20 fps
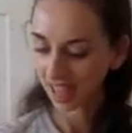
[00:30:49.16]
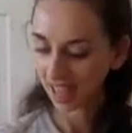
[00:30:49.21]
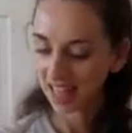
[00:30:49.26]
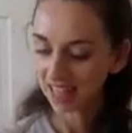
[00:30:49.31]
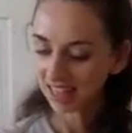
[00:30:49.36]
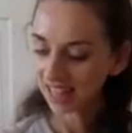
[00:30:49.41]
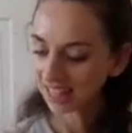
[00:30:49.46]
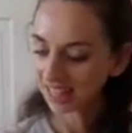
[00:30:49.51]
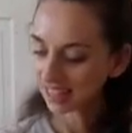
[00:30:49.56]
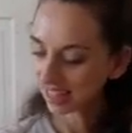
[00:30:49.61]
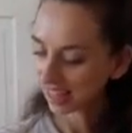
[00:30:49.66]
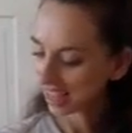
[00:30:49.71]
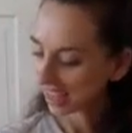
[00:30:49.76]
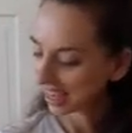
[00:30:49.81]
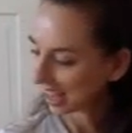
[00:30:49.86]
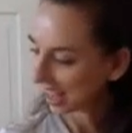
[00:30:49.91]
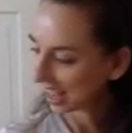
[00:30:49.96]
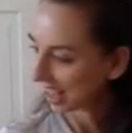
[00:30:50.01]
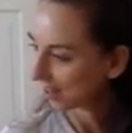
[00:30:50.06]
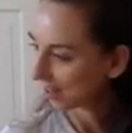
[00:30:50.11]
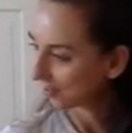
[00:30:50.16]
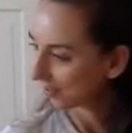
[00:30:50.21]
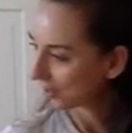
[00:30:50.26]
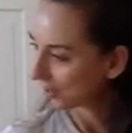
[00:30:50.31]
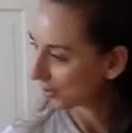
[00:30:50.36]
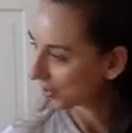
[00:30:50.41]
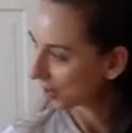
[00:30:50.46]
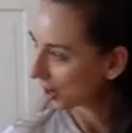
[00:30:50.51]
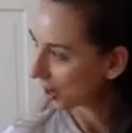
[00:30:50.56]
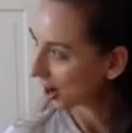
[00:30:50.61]
Let's inhale,
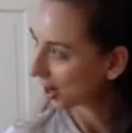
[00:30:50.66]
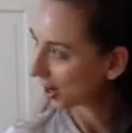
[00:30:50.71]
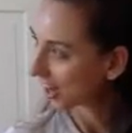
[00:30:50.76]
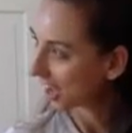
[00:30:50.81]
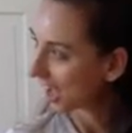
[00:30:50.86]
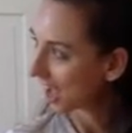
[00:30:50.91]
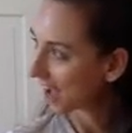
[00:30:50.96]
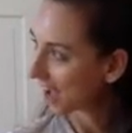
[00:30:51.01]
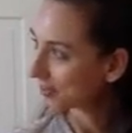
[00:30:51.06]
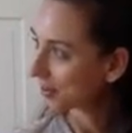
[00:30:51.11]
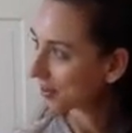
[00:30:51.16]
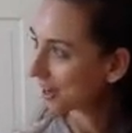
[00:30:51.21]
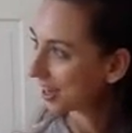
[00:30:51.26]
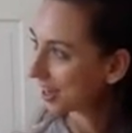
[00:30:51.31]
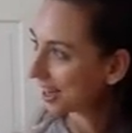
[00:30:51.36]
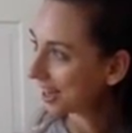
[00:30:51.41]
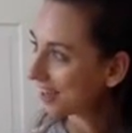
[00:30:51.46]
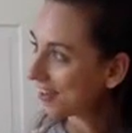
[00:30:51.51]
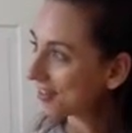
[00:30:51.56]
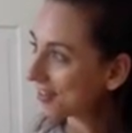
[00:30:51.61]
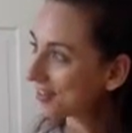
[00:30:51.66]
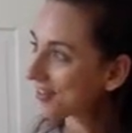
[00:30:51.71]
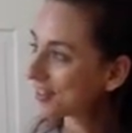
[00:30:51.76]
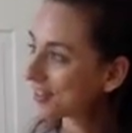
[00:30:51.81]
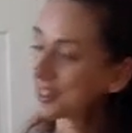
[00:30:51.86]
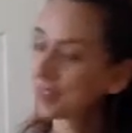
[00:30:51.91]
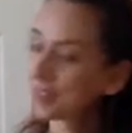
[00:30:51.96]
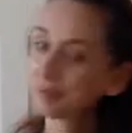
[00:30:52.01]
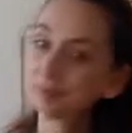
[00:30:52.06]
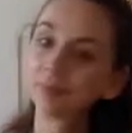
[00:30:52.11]
float the heart halfway lift.
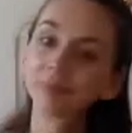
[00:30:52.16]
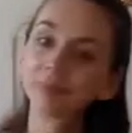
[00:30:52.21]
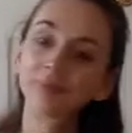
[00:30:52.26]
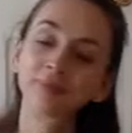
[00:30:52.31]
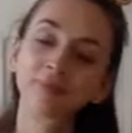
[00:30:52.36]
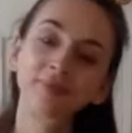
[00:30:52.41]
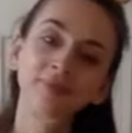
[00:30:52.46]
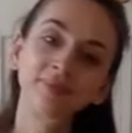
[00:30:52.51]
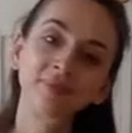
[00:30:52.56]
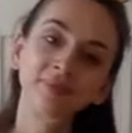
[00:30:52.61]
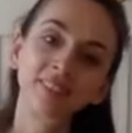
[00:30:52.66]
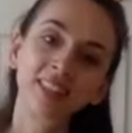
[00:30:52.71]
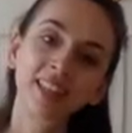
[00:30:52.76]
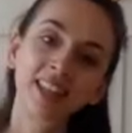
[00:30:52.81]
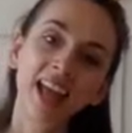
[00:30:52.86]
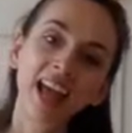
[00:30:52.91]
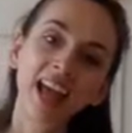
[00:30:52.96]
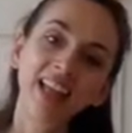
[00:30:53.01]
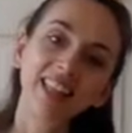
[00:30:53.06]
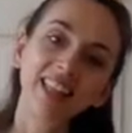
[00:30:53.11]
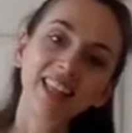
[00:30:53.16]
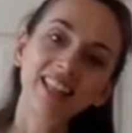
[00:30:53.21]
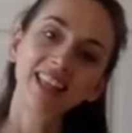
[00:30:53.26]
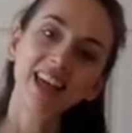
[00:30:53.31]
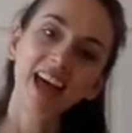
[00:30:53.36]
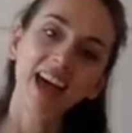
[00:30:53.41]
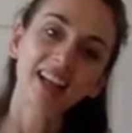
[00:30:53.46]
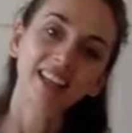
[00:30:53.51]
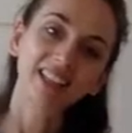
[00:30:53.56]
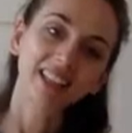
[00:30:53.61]
Let's
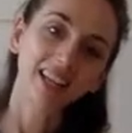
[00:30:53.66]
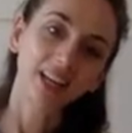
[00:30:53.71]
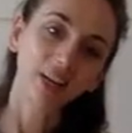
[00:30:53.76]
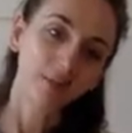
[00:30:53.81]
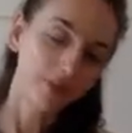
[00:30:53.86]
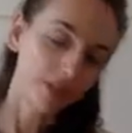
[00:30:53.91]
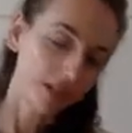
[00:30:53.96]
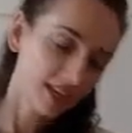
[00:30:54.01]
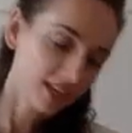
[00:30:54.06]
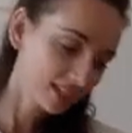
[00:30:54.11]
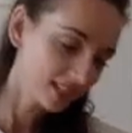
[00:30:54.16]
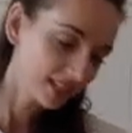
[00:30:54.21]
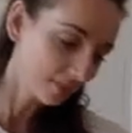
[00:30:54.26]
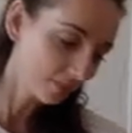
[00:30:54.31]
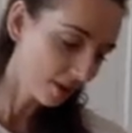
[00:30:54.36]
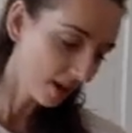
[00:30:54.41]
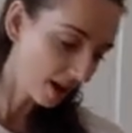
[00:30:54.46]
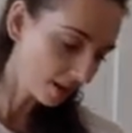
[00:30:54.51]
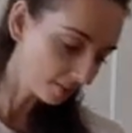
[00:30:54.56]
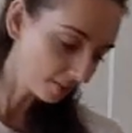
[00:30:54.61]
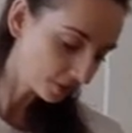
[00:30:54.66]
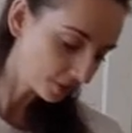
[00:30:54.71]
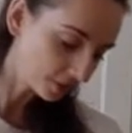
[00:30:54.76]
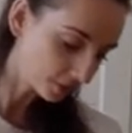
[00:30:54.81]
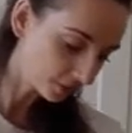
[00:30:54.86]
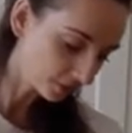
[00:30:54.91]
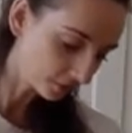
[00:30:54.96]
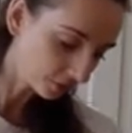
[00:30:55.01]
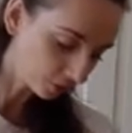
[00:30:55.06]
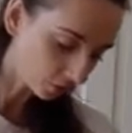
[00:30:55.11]
exhale, place the palms to
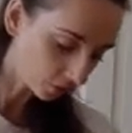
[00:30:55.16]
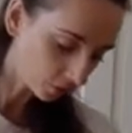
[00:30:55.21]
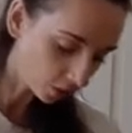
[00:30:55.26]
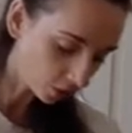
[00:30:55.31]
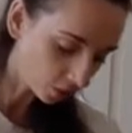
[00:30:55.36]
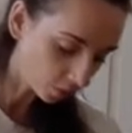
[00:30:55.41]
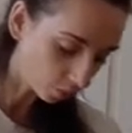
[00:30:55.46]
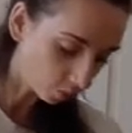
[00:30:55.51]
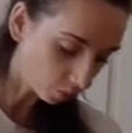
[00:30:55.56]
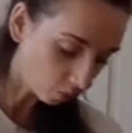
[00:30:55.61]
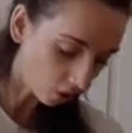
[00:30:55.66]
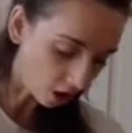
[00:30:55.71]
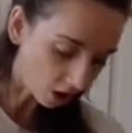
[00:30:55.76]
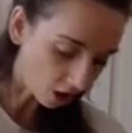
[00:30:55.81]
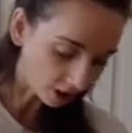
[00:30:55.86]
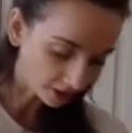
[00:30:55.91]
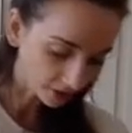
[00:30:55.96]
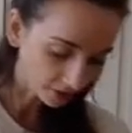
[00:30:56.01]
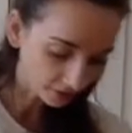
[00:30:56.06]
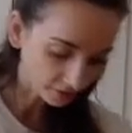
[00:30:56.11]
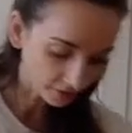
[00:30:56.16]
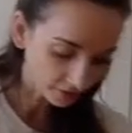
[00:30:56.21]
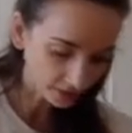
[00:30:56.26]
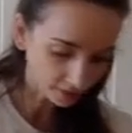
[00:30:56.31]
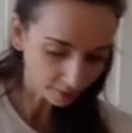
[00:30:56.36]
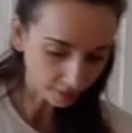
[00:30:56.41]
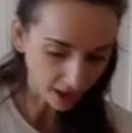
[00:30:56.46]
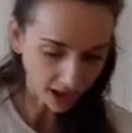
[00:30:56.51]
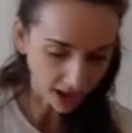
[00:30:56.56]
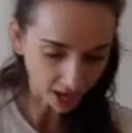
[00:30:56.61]
the floor, walk the feet
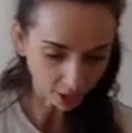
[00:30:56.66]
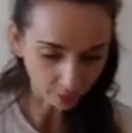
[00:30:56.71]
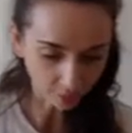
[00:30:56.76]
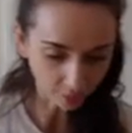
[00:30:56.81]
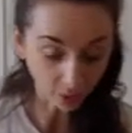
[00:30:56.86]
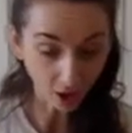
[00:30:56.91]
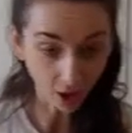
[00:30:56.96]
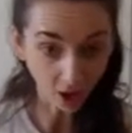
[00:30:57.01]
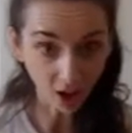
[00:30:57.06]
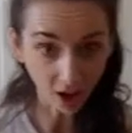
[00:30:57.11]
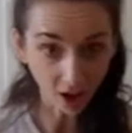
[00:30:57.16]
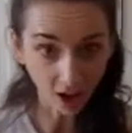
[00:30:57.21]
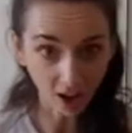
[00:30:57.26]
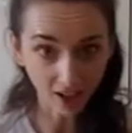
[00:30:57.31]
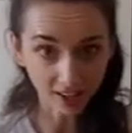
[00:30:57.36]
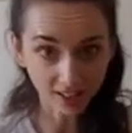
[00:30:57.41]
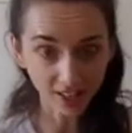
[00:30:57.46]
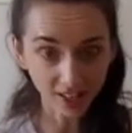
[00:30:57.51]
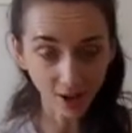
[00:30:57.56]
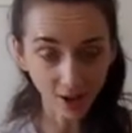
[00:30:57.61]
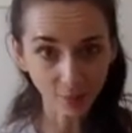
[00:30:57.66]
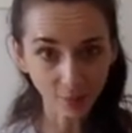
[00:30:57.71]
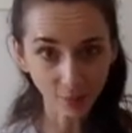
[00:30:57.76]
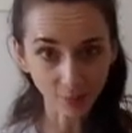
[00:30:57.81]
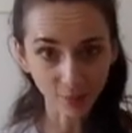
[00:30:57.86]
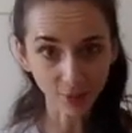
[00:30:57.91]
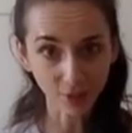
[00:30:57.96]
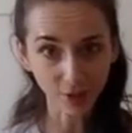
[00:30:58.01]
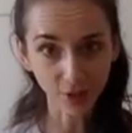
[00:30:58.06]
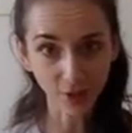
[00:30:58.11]
back, pause, upper
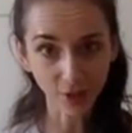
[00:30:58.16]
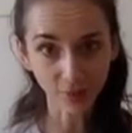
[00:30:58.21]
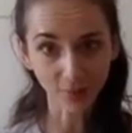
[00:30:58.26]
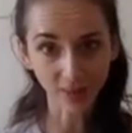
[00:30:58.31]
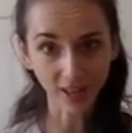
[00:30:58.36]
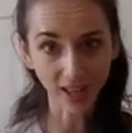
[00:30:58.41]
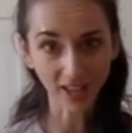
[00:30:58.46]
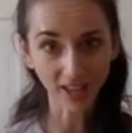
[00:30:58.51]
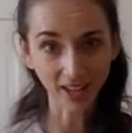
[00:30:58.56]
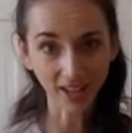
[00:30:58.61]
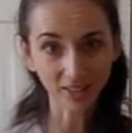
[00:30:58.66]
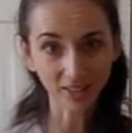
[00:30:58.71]
push-up plank.